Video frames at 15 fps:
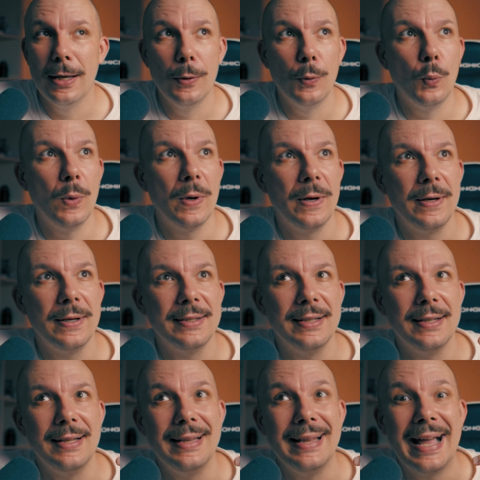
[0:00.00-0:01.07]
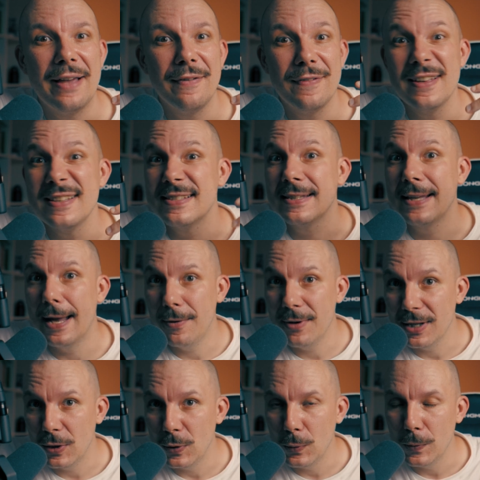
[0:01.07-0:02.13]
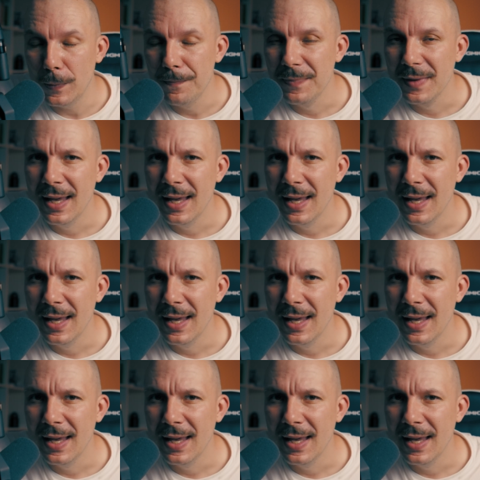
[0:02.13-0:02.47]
where the life is carrying you.